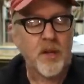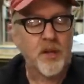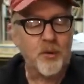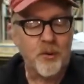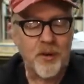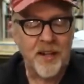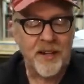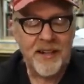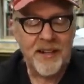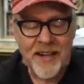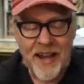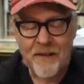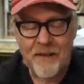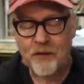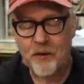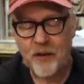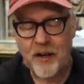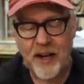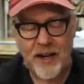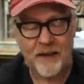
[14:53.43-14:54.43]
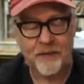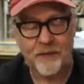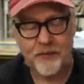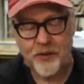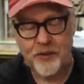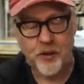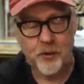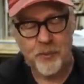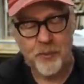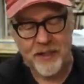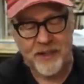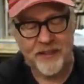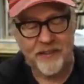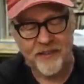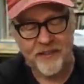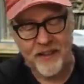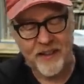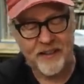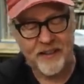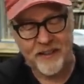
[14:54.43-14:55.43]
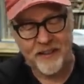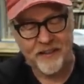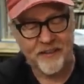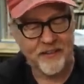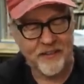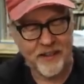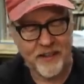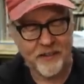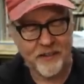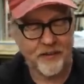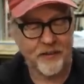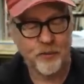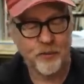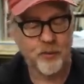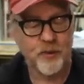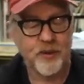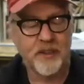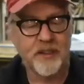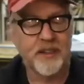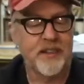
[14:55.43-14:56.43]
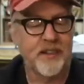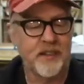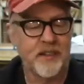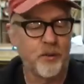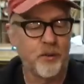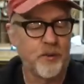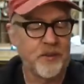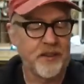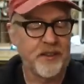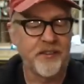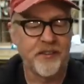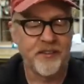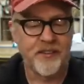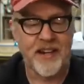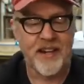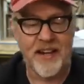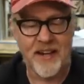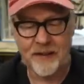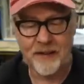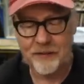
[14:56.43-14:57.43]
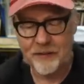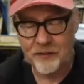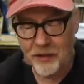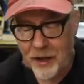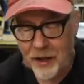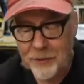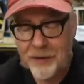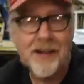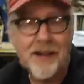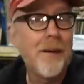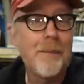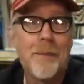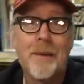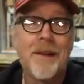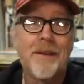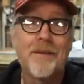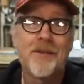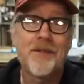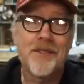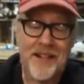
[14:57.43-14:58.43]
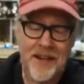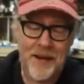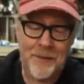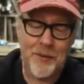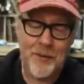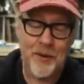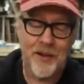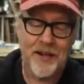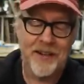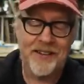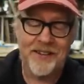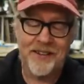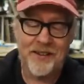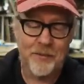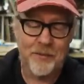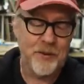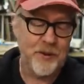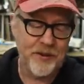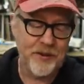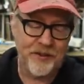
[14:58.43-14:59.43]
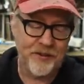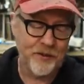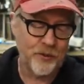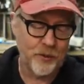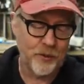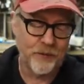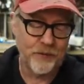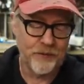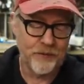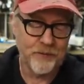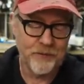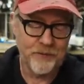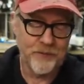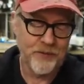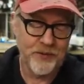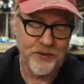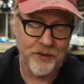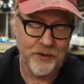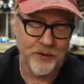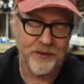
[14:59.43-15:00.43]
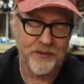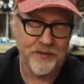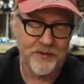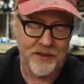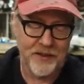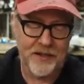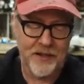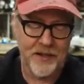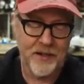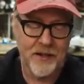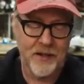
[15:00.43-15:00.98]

You can never have too many sanding sticks. You really, you really just can't. Grab a couple every time you're heading to the beauty store. Seriously.